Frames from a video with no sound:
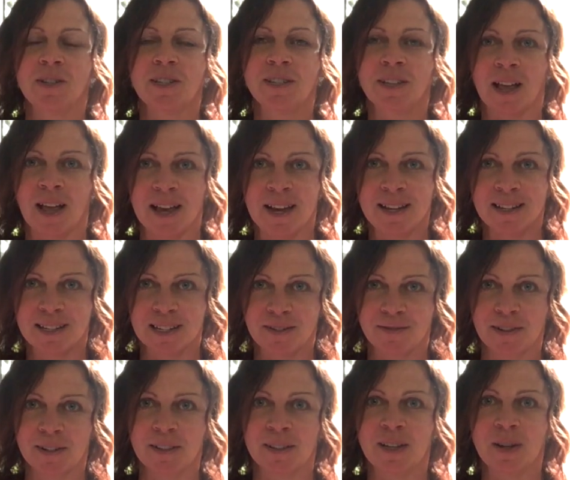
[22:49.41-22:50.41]

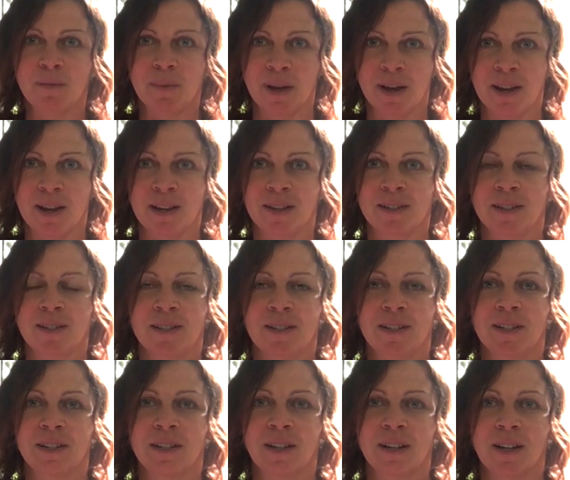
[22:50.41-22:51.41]
scientifically
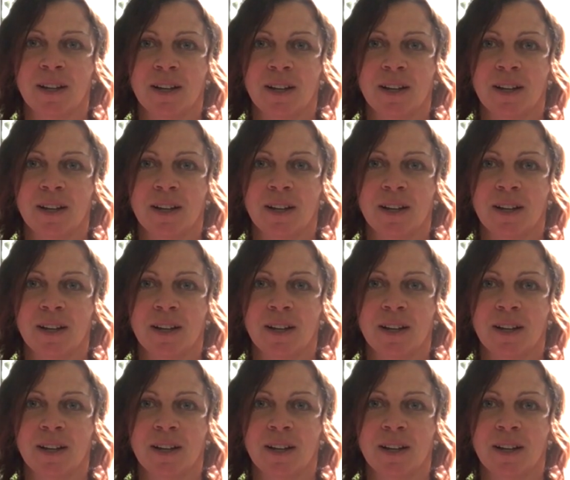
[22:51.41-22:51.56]
based